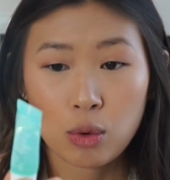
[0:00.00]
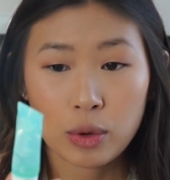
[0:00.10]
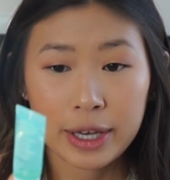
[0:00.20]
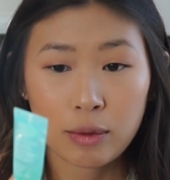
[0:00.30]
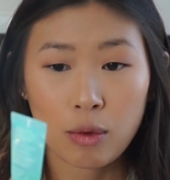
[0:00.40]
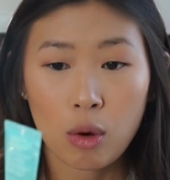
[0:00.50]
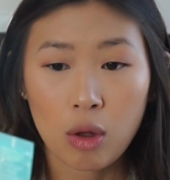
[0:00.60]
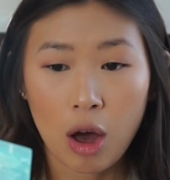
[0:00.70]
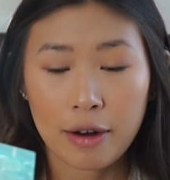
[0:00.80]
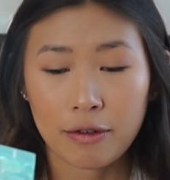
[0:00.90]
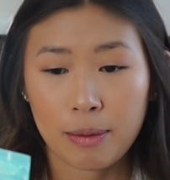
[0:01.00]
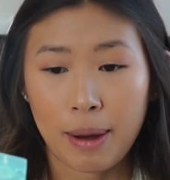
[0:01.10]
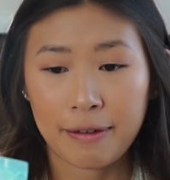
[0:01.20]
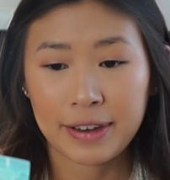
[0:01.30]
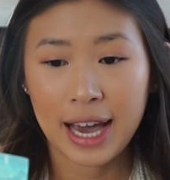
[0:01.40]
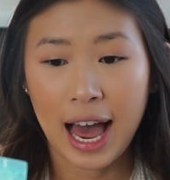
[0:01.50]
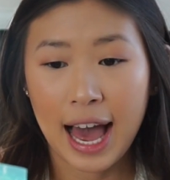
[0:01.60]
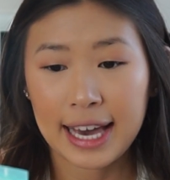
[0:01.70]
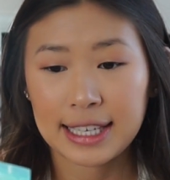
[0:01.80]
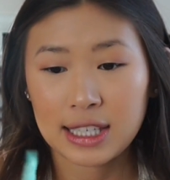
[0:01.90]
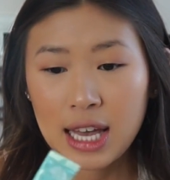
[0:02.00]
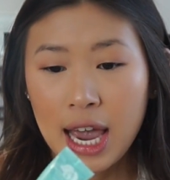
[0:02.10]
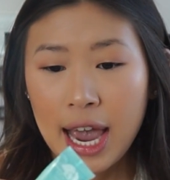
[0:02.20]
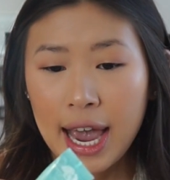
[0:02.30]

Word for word: Cooling Roll-On for Puffy Eyes.